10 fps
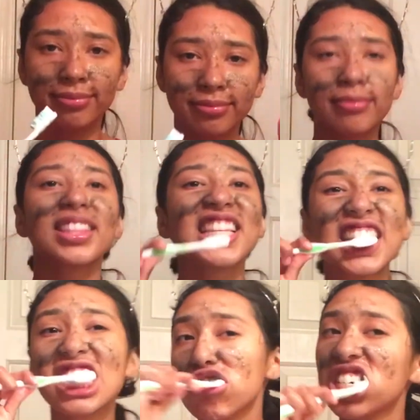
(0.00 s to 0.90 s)
this
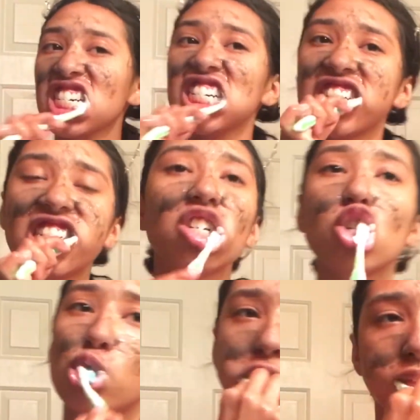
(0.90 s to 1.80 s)
mask. Then
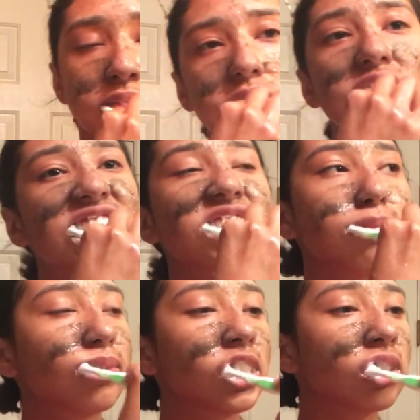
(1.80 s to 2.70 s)
I just continue
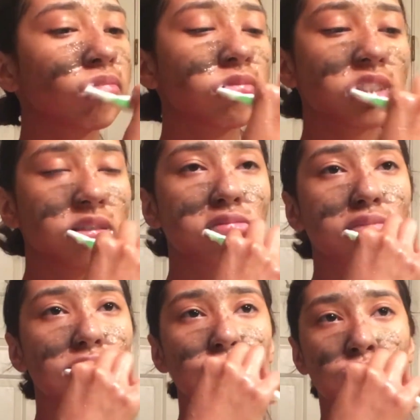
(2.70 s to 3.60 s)
on brushing my
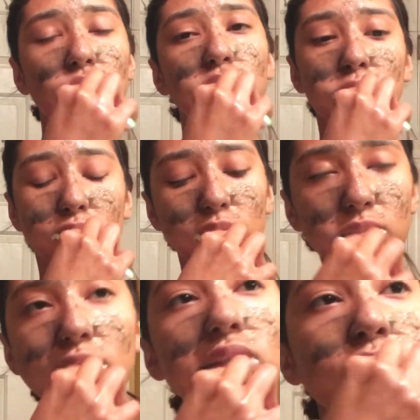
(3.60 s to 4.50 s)
teeth.
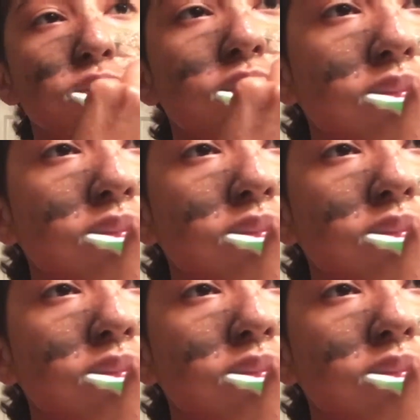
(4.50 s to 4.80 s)
Then I